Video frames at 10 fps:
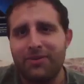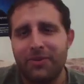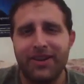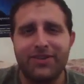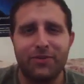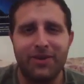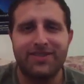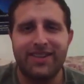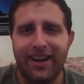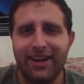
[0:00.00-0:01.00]
which
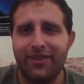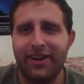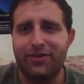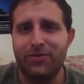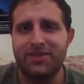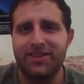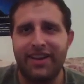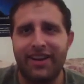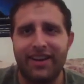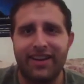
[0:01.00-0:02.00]
was kind of an
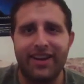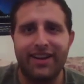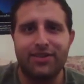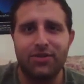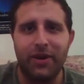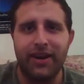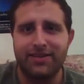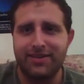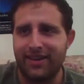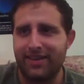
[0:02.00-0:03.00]
interesting
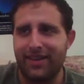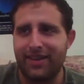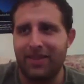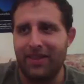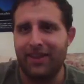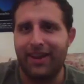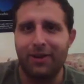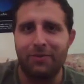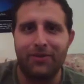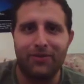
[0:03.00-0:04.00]
twist, and that the
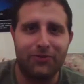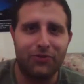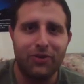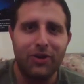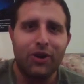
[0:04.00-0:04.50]
humans